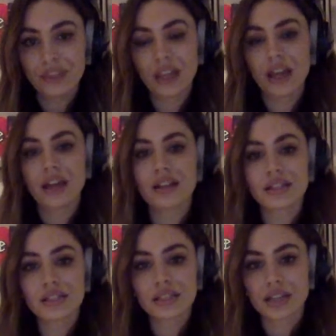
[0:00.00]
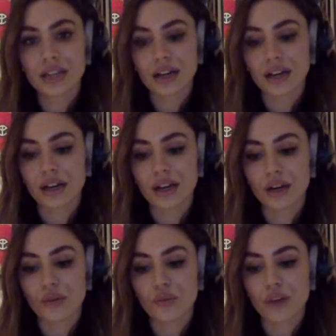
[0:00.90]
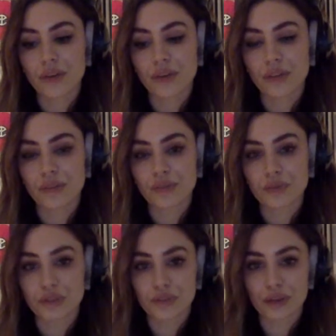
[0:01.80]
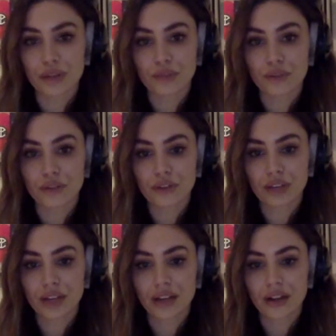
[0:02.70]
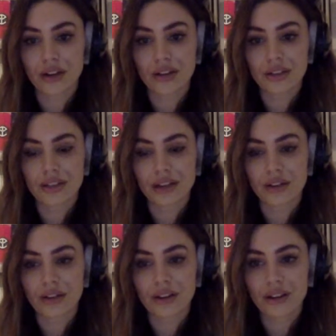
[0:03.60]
and uh, writing with them as much as possible, getting content out.